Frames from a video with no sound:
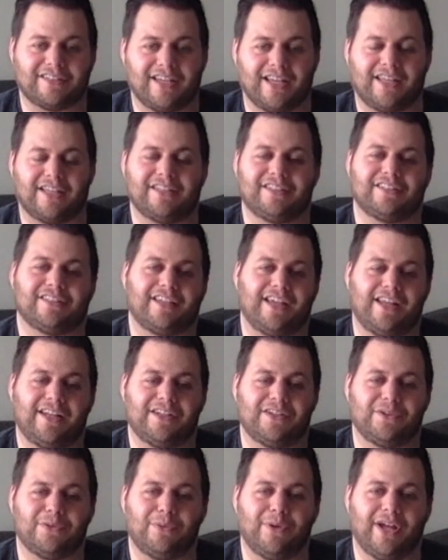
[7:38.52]
second
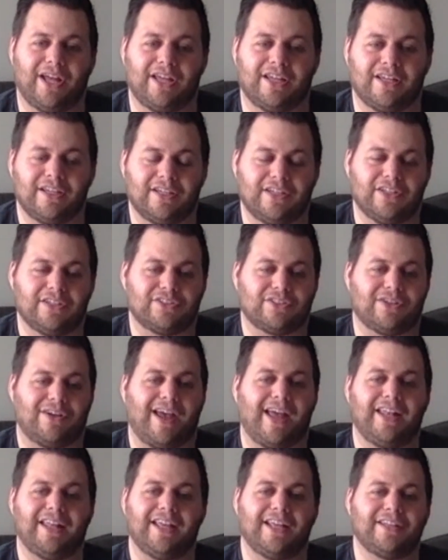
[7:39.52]
skated away. So
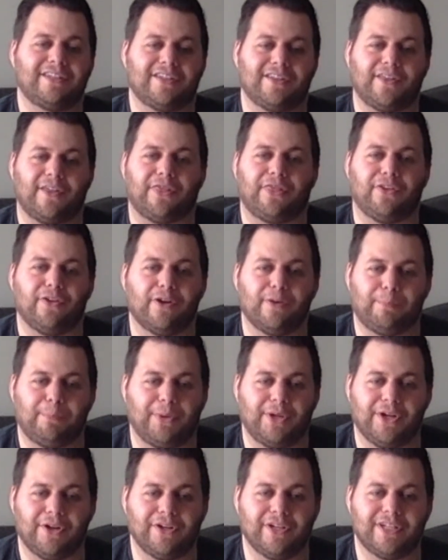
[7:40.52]
heading into the 3rd
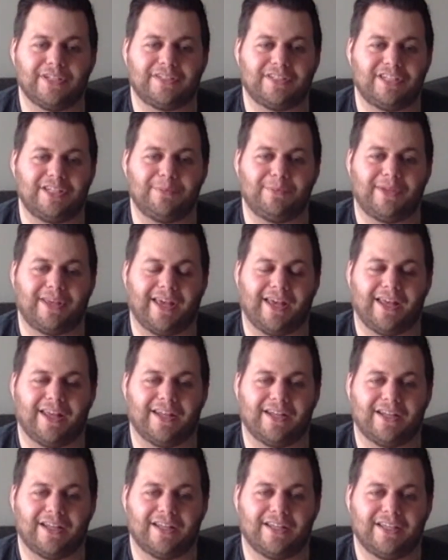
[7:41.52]
period, Team
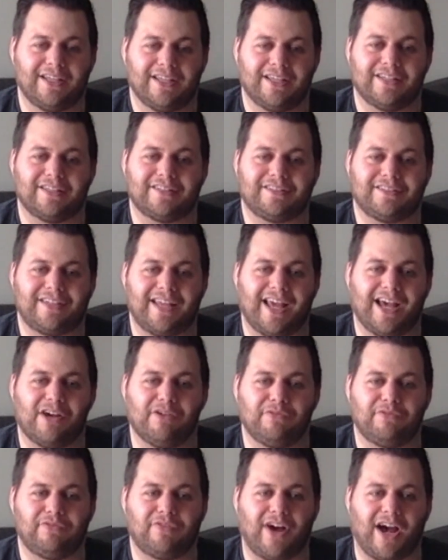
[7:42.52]
Canada is down
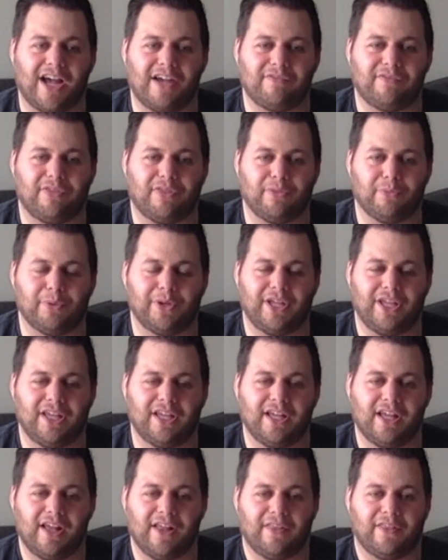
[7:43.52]

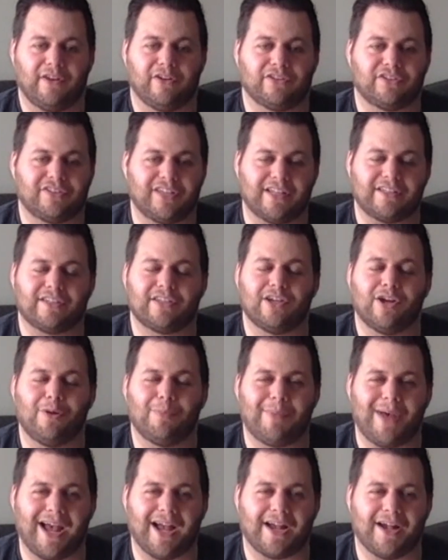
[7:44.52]
5-3. They're set to go
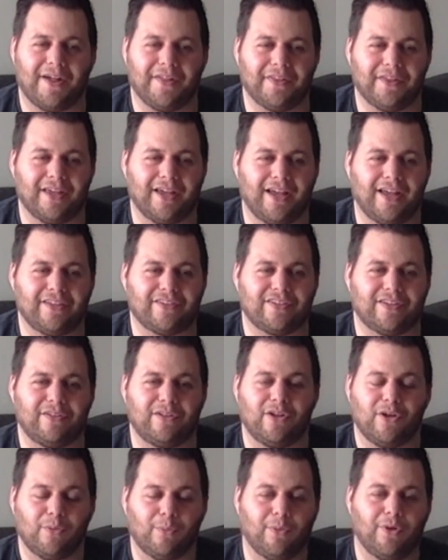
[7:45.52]
back on the ice, and
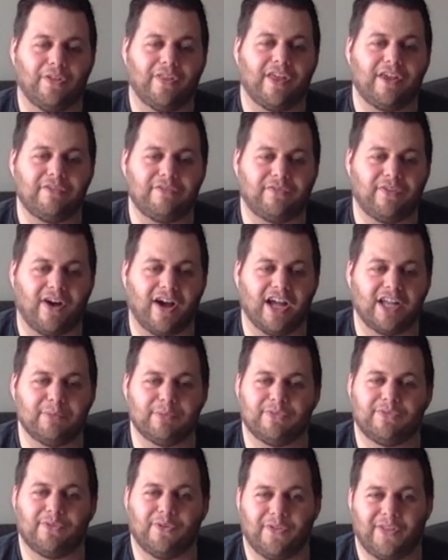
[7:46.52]
what do they find
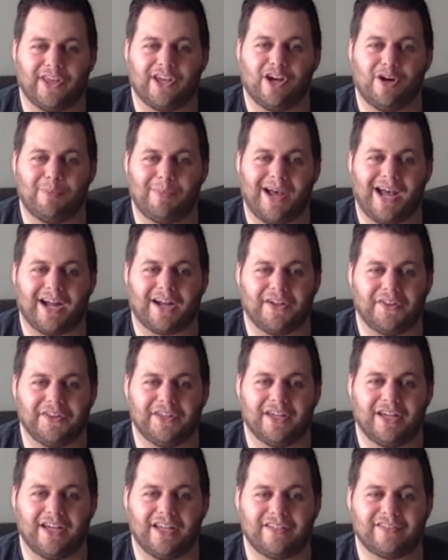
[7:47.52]
before they go back on
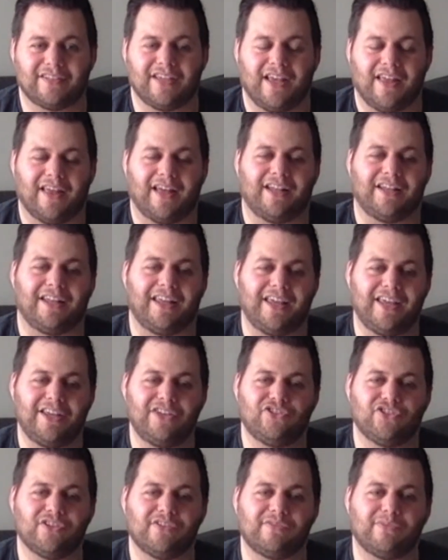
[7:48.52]
the ice? An
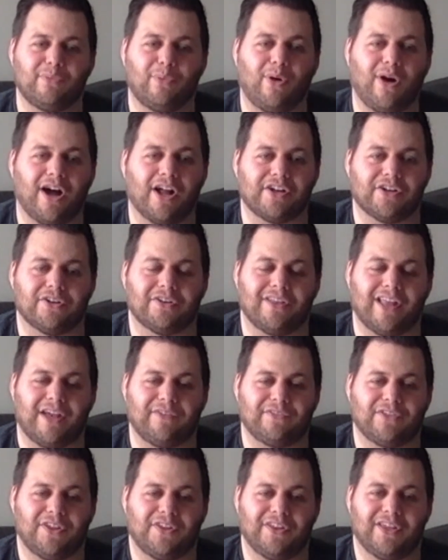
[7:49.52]
inch of water
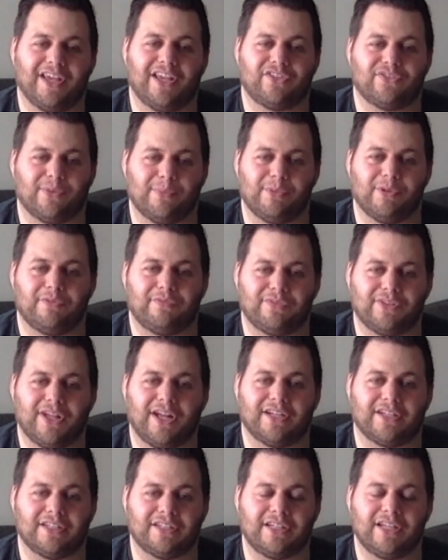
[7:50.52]
left on the ice from the
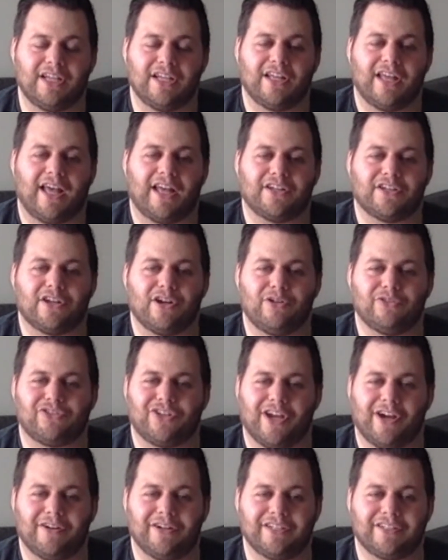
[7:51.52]
flood, and head coach
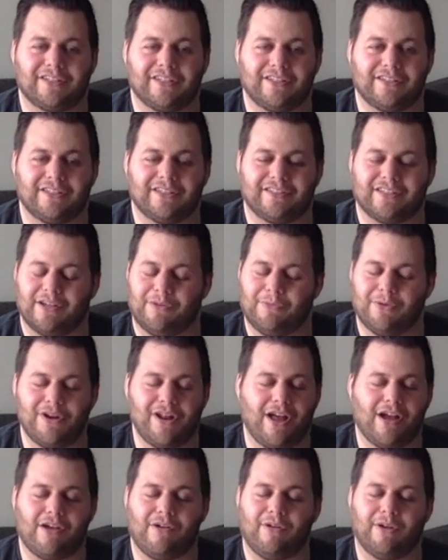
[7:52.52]
Harry Sinden said, we're
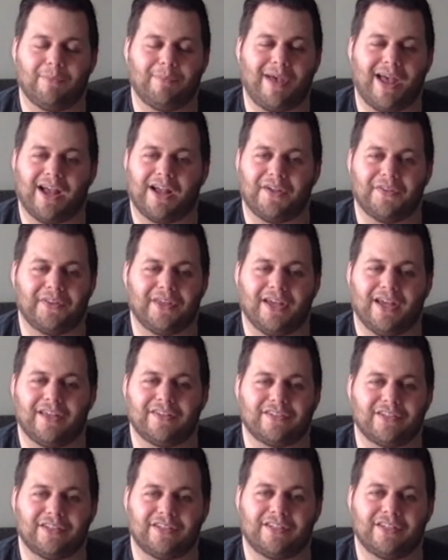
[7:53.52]
not going back on the
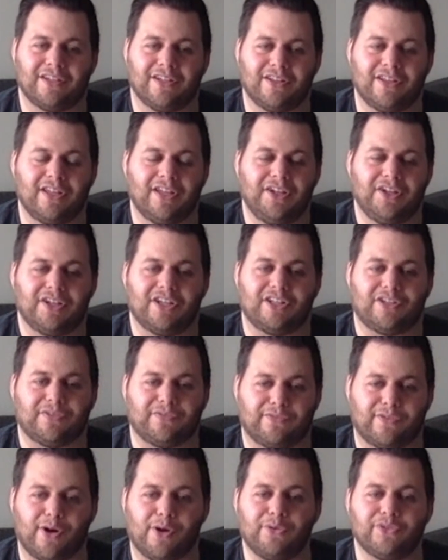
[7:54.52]
ice until it's
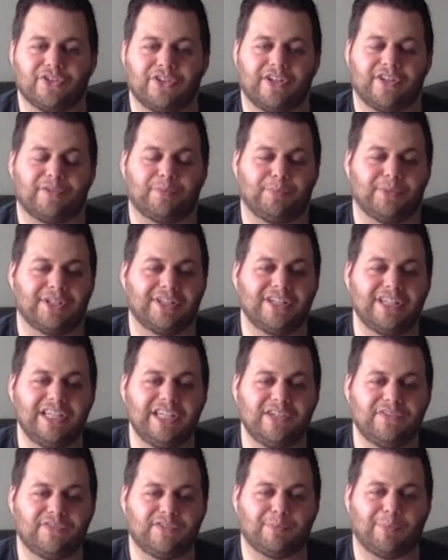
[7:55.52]
frozen. It's
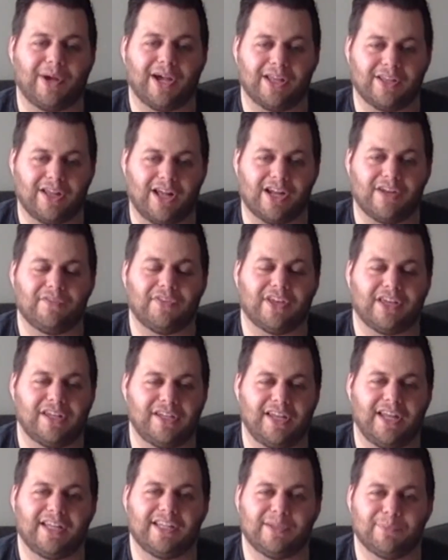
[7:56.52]
believed by a lot of the
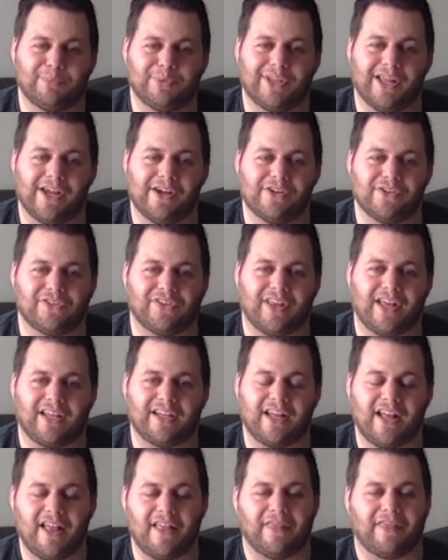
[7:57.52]
Canadian players that
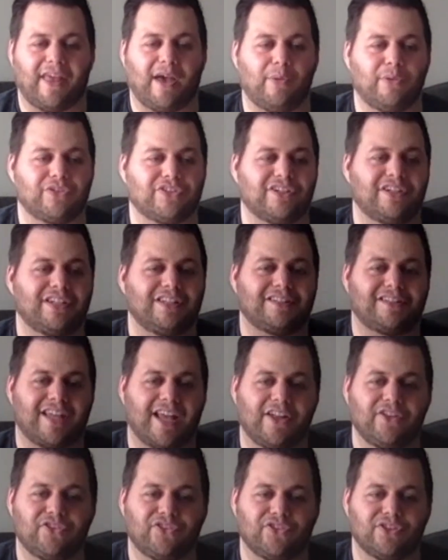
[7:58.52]
that was an
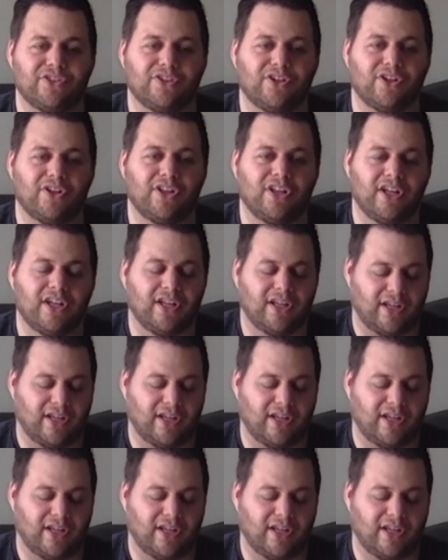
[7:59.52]
intentional